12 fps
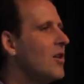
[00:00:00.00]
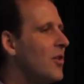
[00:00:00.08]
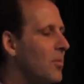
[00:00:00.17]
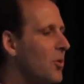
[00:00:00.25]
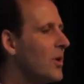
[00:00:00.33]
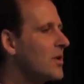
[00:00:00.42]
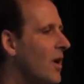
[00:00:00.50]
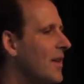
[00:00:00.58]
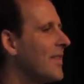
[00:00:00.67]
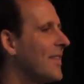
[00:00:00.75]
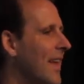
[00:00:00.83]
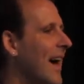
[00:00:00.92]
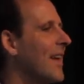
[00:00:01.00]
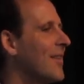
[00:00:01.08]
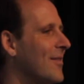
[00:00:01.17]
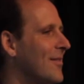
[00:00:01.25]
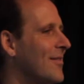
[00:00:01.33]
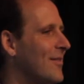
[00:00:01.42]
The Buddha taught that that
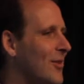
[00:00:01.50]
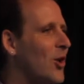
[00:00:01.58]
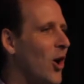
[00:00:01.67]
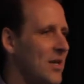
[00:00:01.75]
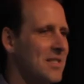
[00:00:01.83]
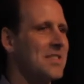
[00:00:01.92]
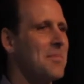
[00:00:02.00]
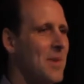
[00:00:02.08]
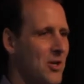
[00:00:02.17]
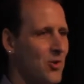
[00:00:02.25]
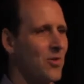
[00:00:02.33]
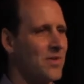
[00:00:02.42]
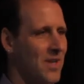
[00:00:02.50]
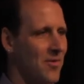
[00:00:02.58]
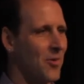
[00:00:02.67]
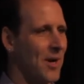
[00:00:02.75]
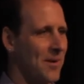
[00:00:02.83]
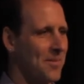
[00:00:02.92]
causes a measure of
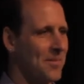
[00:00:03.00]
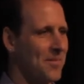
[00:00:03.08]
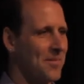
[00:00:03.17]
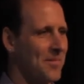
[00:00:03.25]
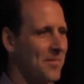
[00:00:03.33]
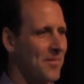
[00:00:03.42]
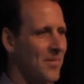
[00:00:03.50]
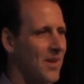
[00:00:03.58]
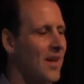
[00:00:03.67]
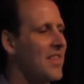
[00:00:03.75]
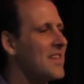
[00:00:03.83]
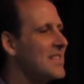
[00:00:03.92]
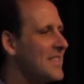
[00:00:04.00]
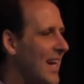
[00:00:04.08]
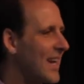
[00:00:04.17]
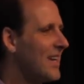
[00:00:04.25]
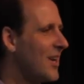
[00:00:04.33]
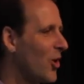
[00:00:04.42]
suffering. The
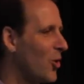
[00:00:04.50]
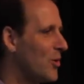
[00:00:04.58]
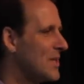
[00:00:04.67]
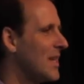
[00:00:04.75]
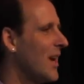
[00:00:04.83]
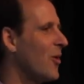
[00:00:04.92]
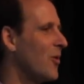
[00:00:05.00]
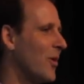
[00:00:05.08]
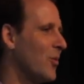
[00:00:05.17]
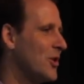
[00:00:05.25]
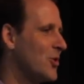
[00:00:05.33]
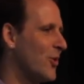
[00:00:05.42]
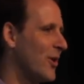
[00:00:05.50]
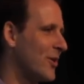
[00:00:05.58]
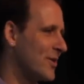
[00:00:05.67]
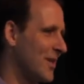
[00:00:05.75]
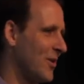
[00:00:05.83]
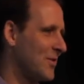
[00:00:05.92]
second arrow is the arrow that we shoot at
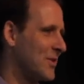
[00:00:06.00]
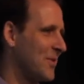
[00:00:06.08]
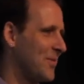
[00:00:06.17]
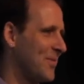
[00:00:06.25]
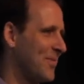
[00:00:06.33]
ourselves.